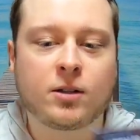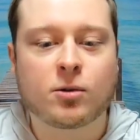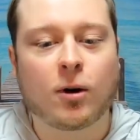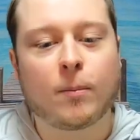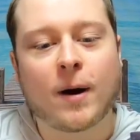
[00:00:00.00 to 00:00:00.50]

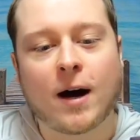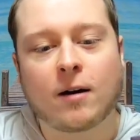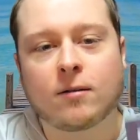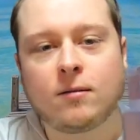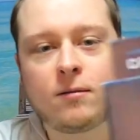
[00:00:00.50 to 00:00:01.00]

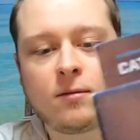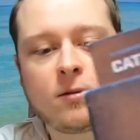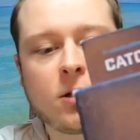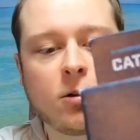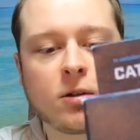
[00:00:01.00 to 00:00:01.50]
12-pound
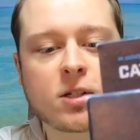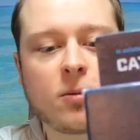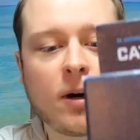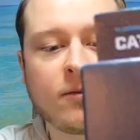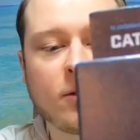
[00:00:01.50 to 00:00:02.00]
Guggen
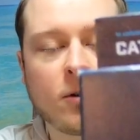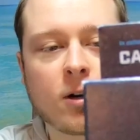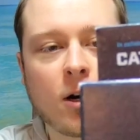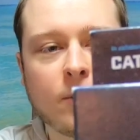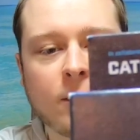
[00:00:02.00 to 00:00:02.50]
Squad
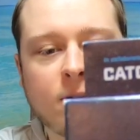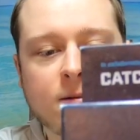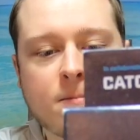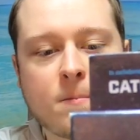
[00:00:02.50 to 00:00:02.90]
fluorocarbon.